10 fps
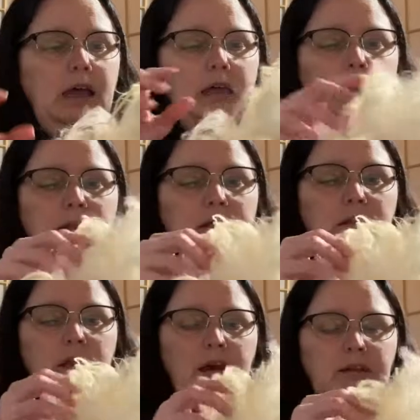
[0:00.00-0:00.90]
unlike a
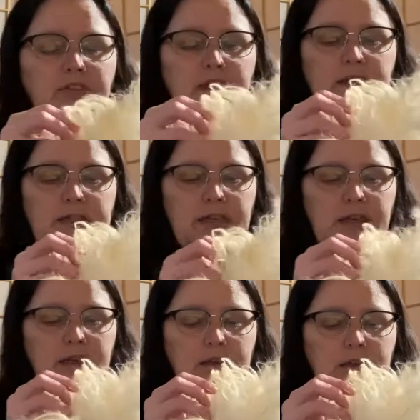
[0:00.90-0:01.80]
lot of things,
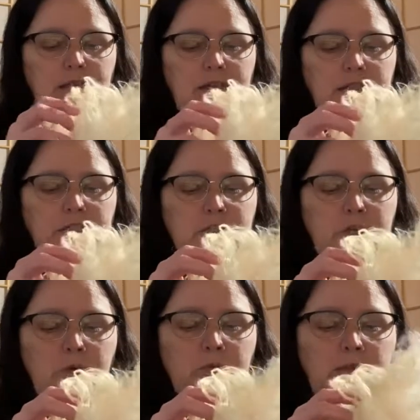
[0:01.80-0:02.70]
it it's
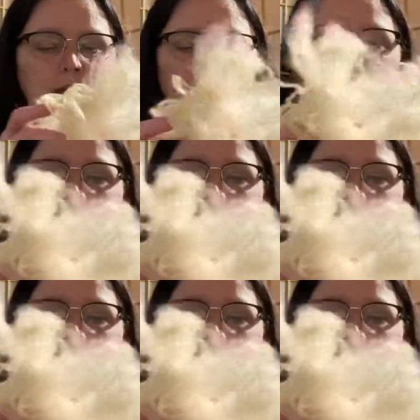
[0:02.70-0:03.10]
so tight